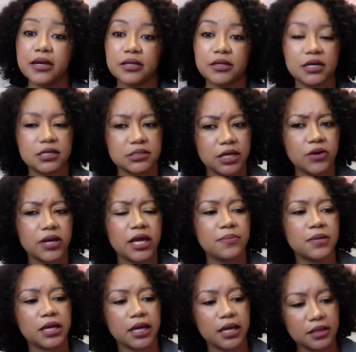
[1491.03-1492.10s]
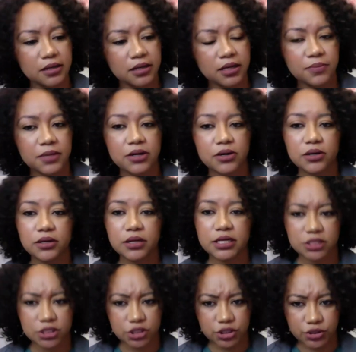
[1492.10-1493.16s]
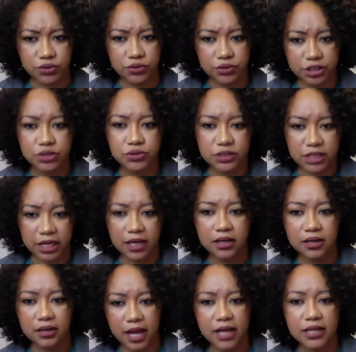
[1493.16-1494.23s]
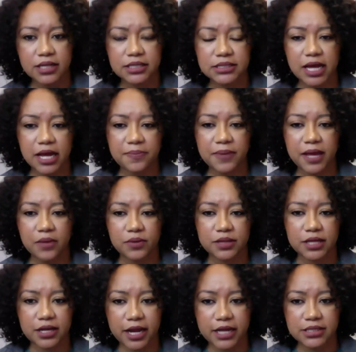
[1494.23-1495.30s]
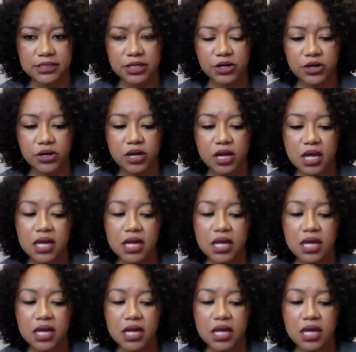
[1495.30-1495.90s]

And then I'll say, okay, Michaela, come here. Is it true? Did you take Alia's iPad without asking her?